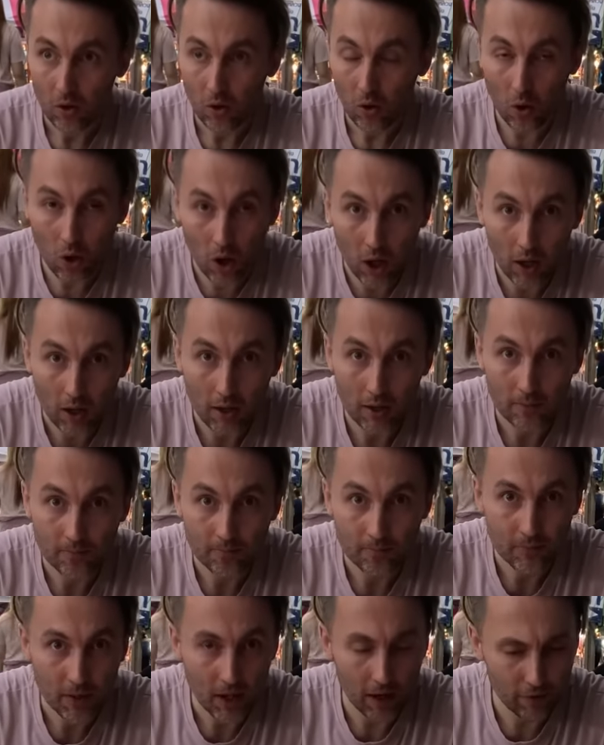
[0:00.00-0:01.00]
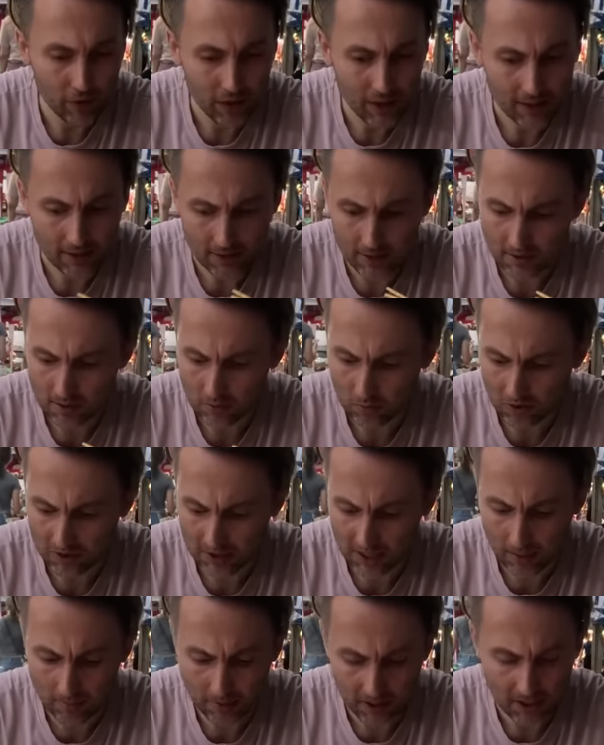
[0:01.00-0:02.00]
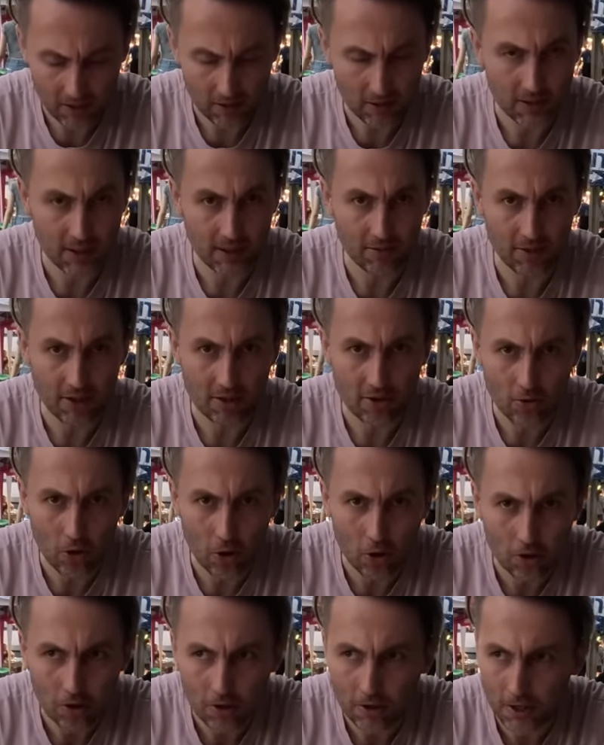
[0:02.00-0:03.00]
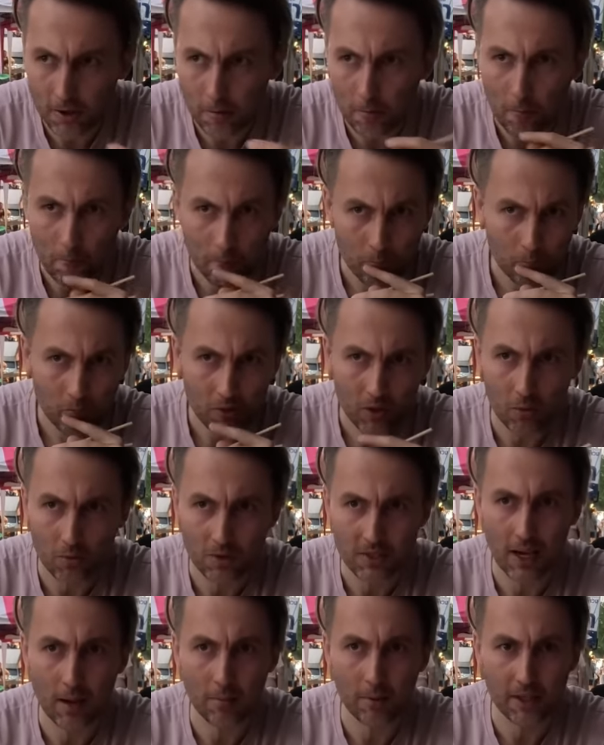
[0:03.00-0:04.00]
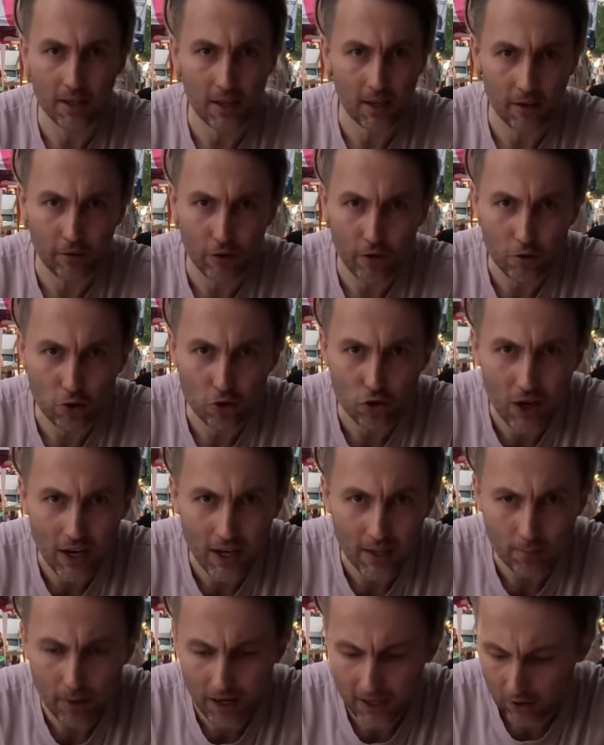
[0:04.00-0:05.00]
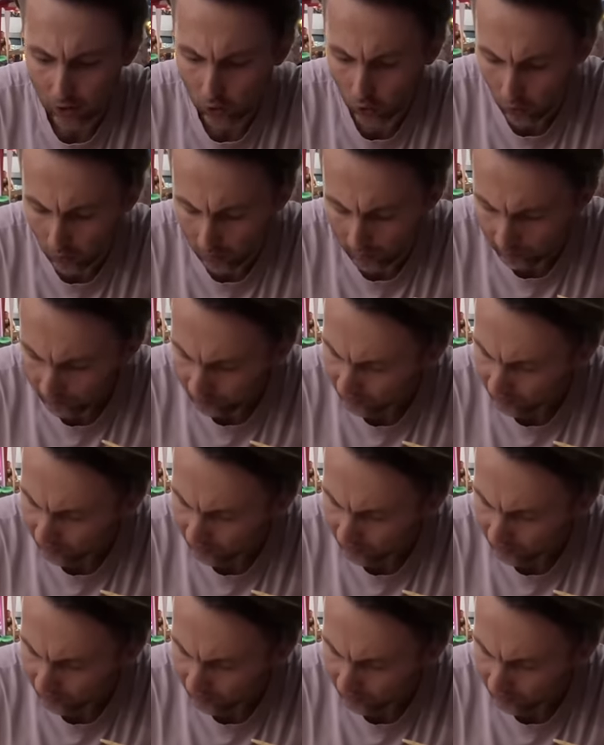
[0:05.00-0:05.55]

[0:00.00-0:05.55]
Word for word: Oh, I feel like this wasabi here is even stronger than the wasabi that I've ever tried back at home.